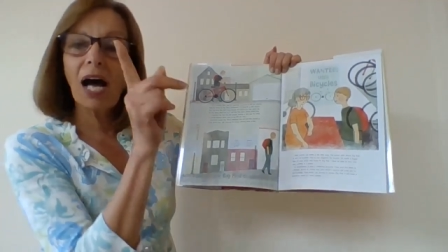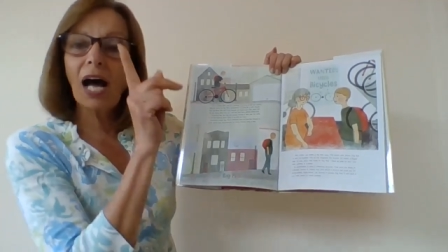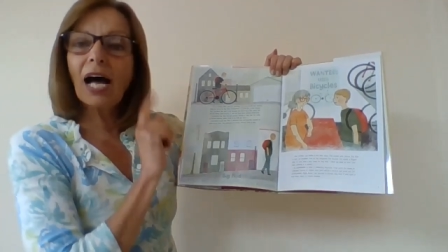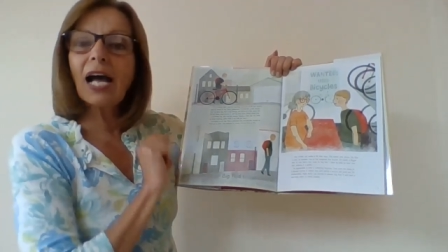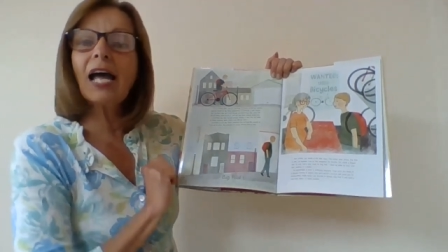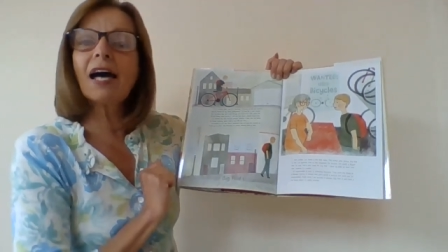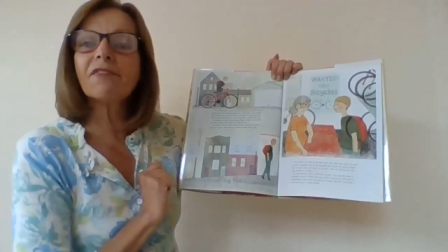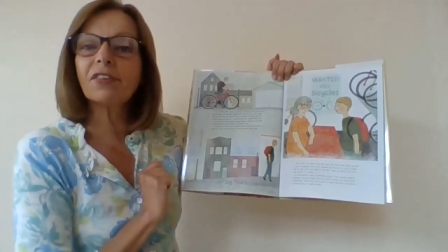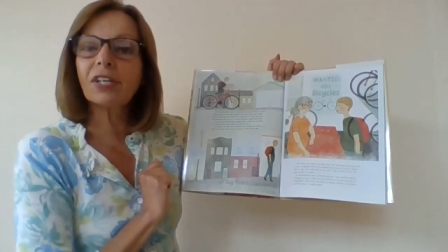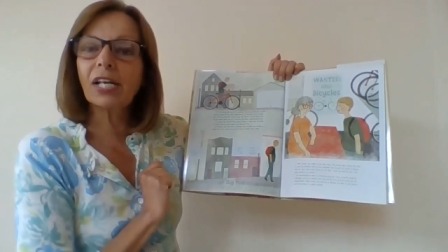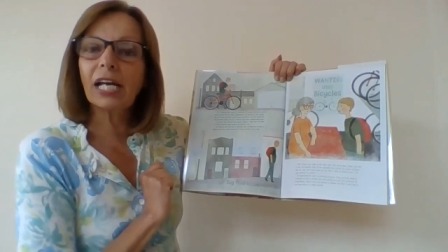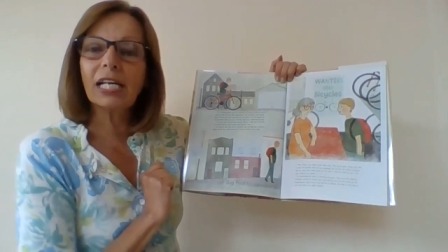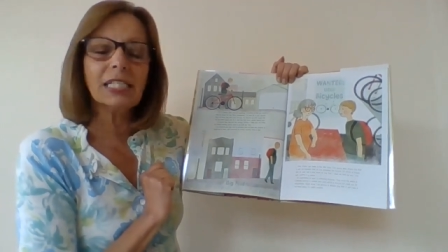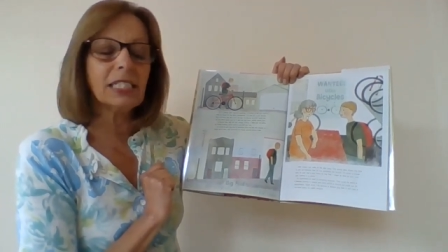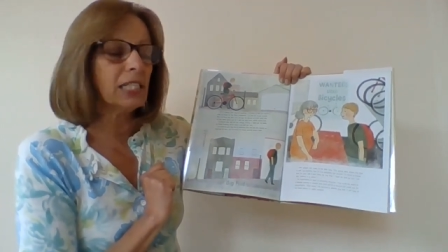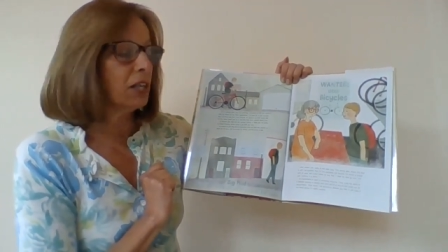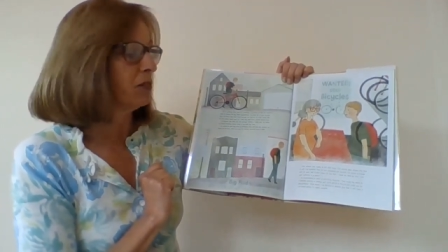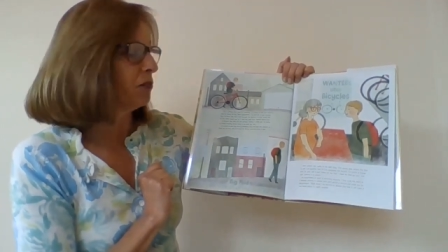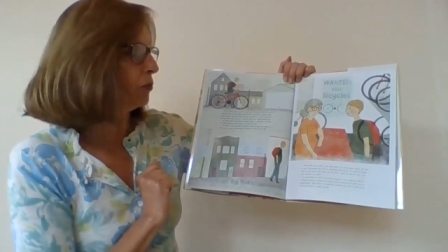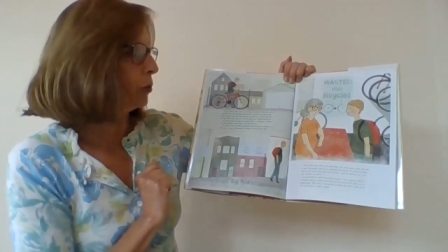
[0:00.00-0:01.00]
I have an
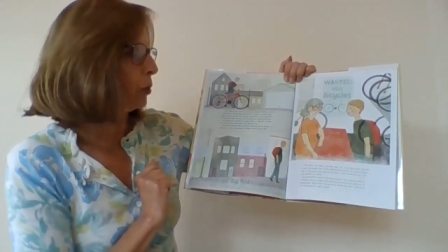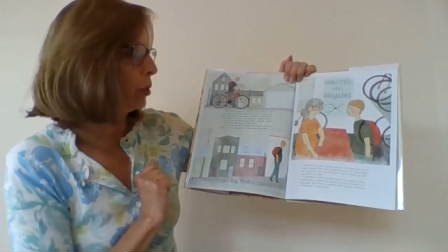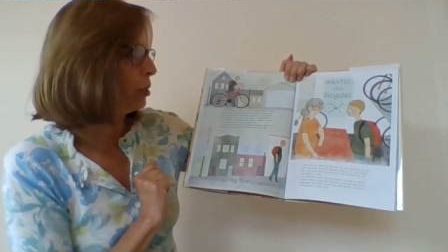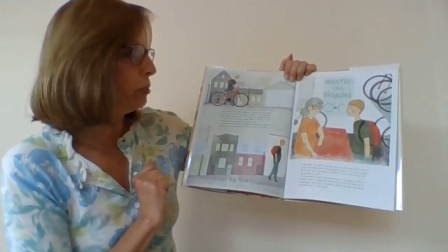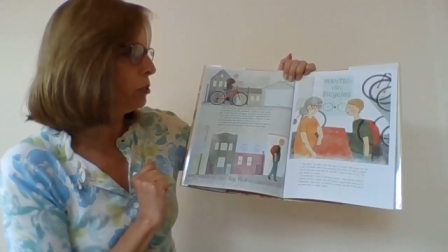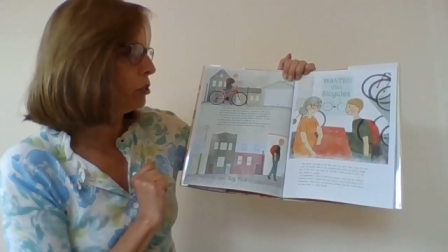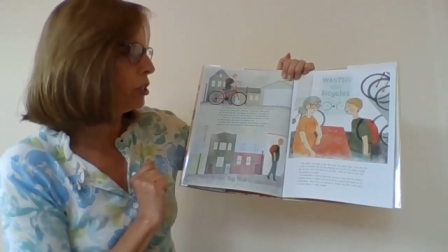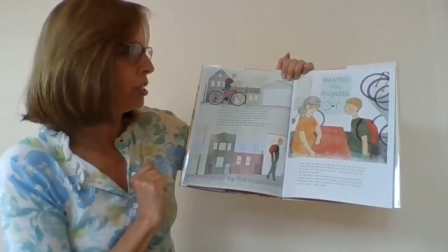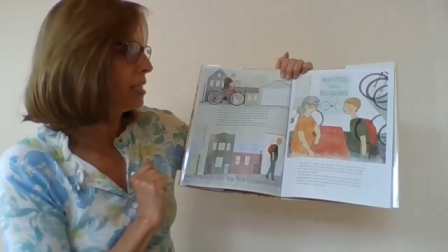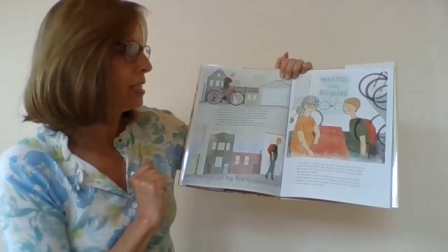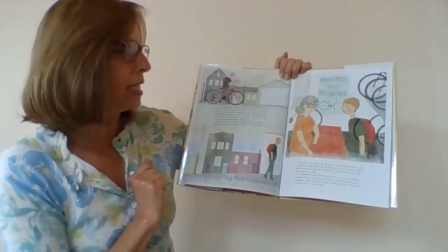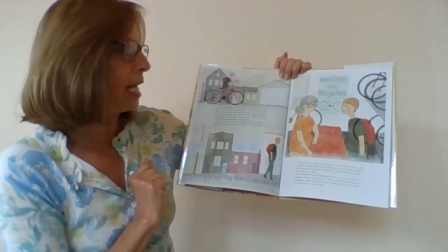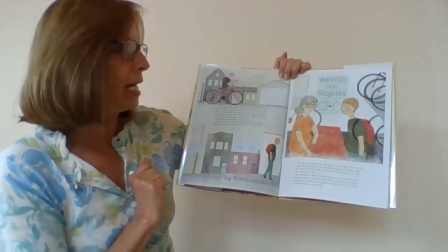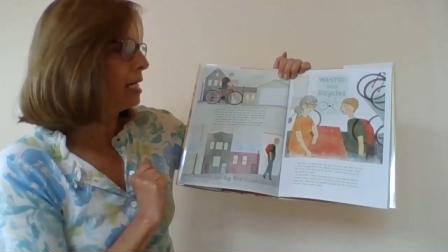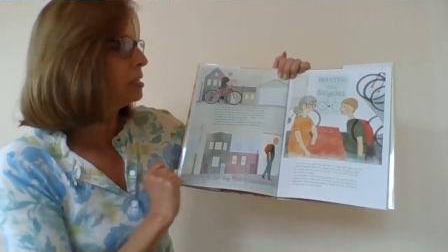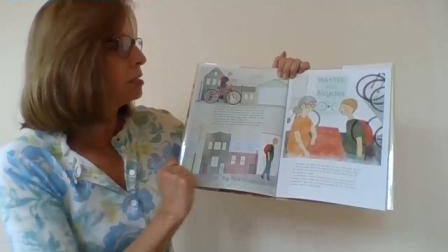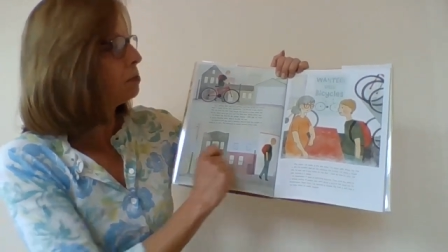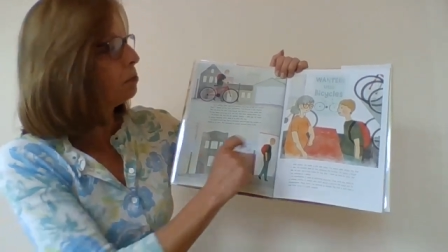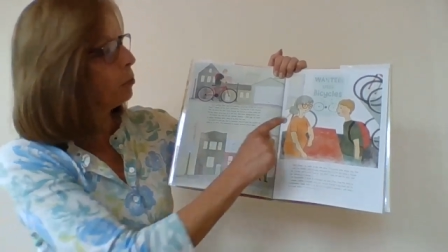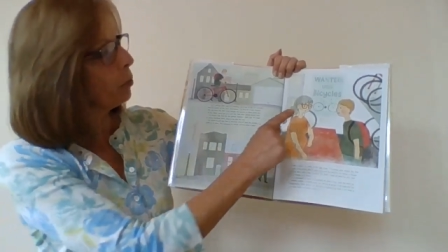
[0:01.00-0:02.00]
idea for you, she
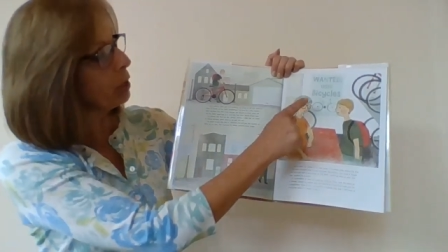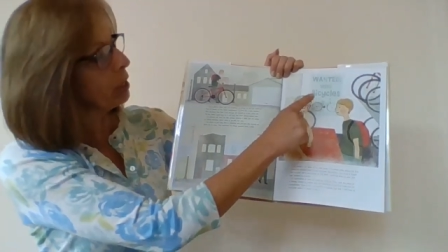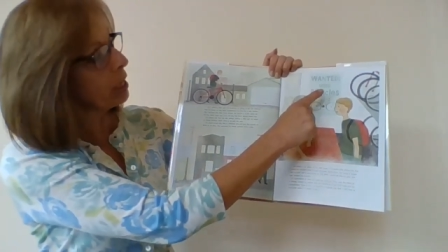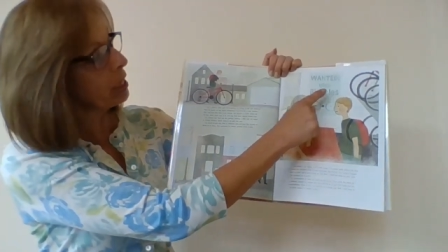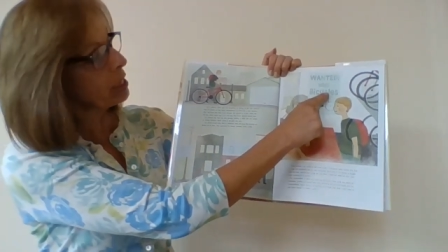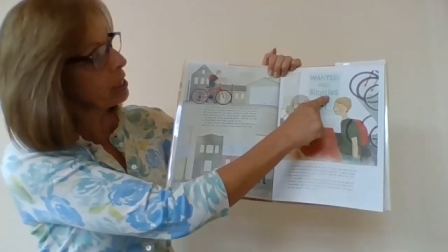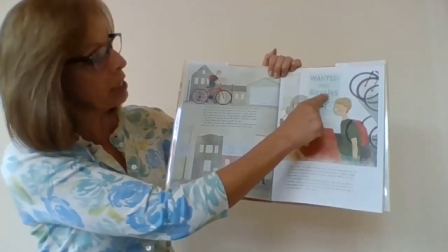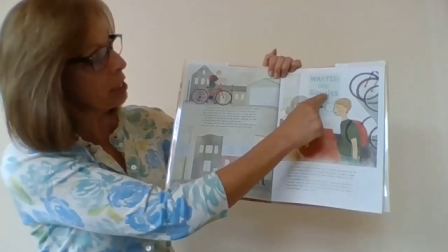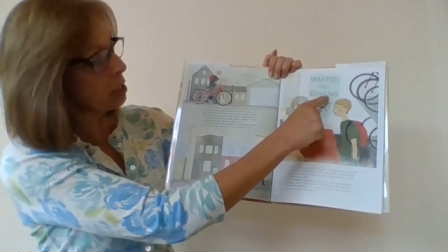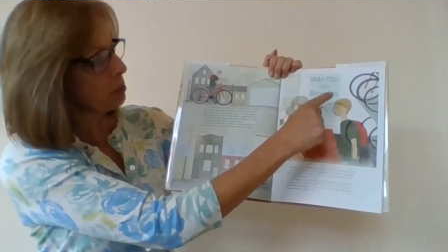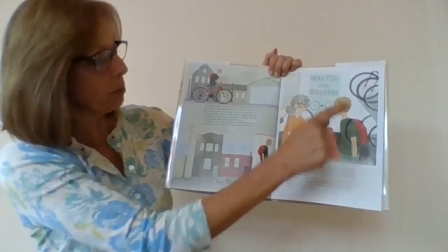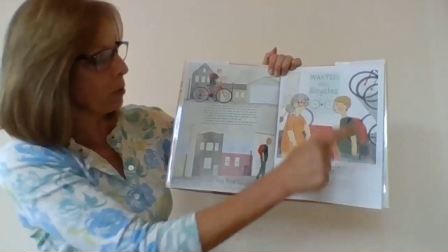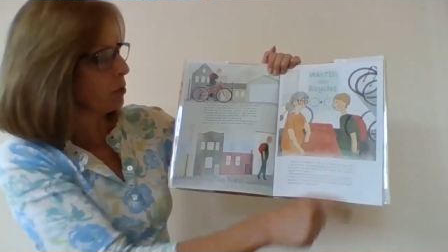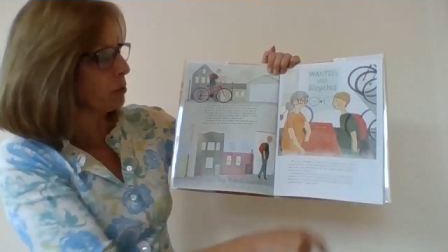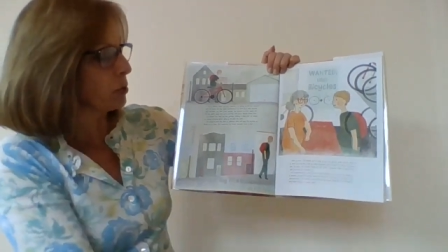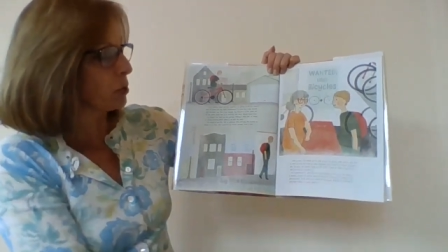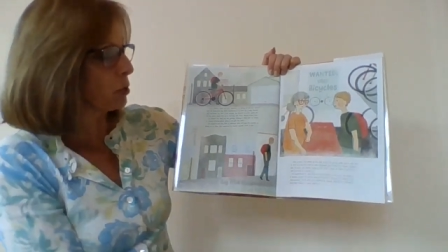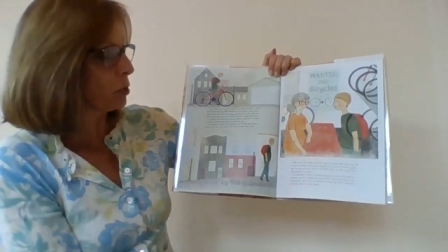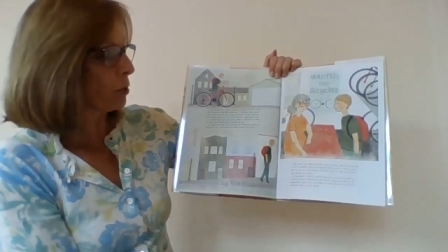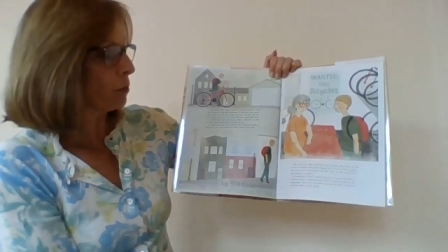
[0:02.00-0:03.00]
says, pointing to this
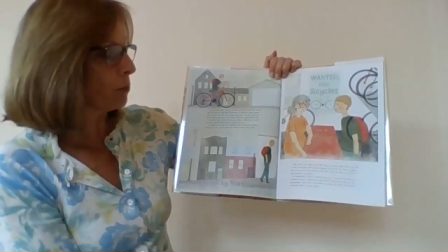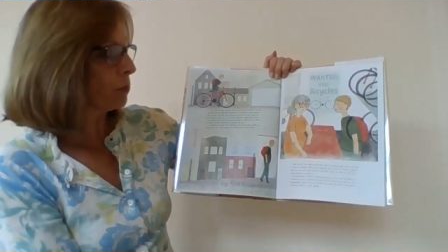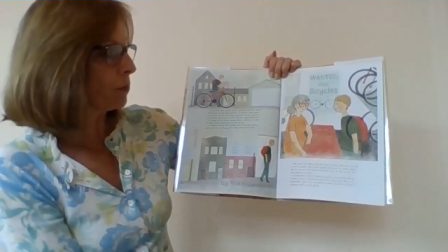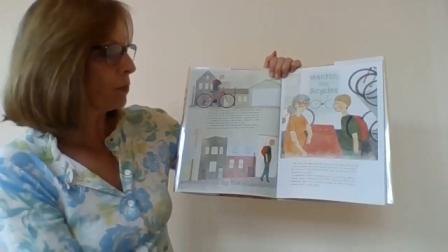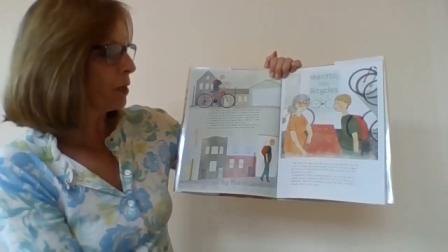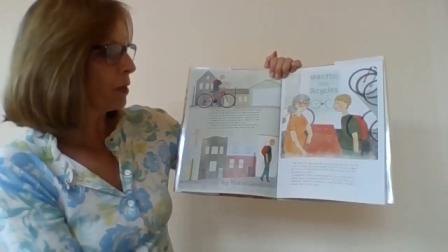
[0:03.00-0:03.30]
poster.